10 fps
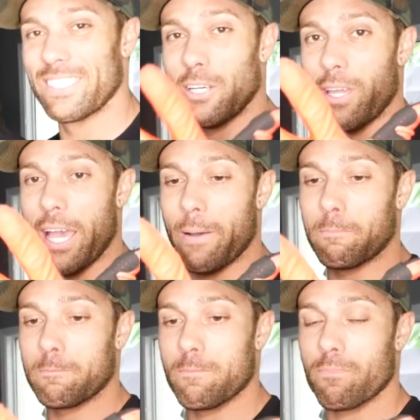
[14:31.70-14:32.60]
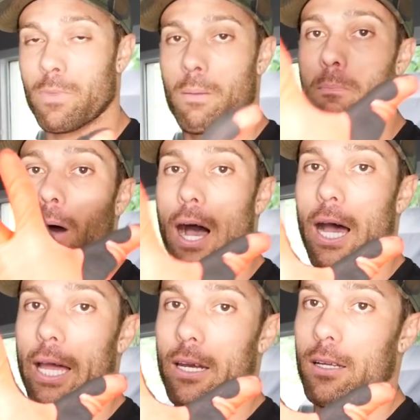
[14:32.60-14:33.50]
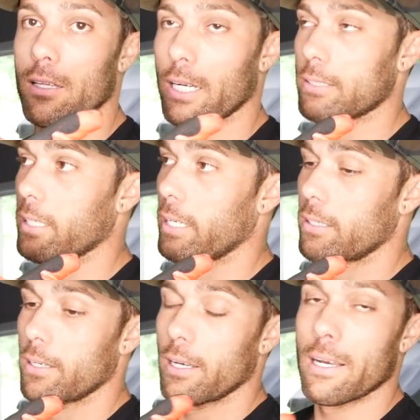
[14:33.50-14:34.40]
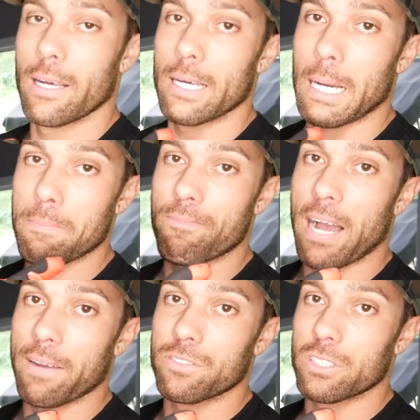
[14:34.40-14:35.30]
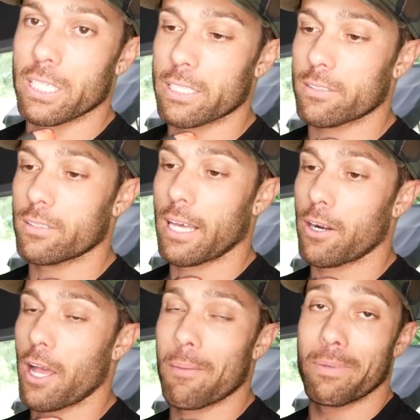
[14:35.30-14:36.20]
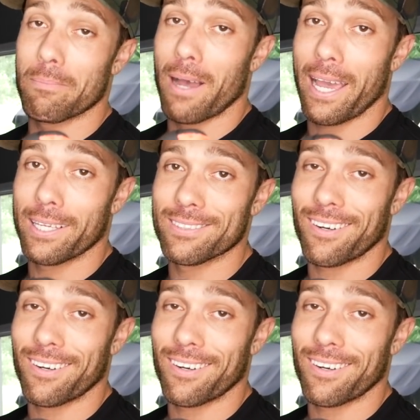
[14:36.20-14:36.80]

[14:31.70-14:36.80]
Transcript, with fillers: so yeah, mine, like I said, I'm 5'6". I don't know how big my hands